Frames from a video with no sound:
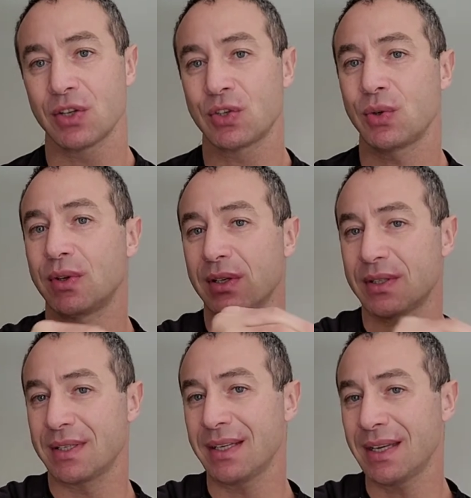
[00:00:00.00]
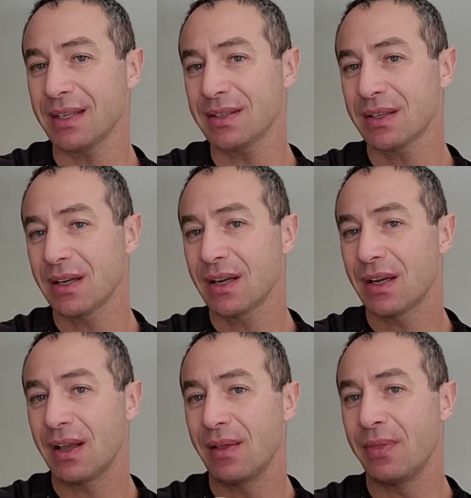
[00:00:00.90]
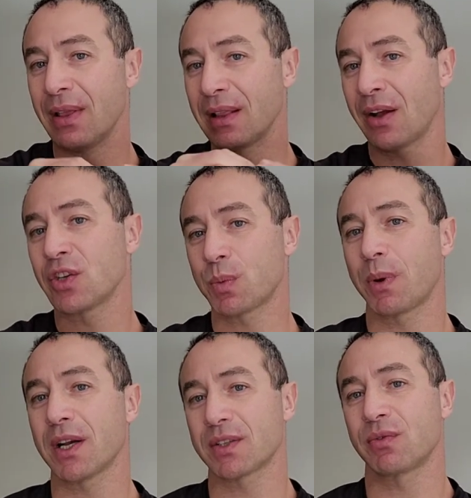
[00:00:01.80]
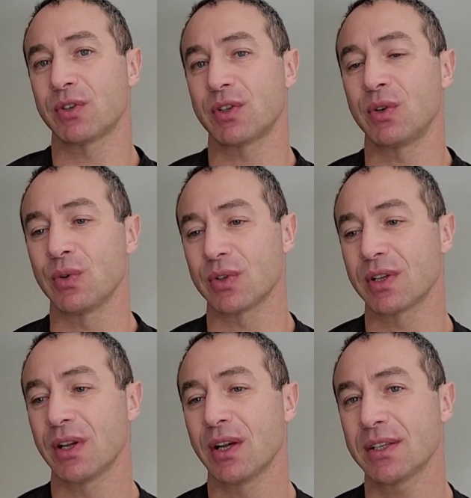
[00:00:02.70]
to the ticket, the lounge pass was used.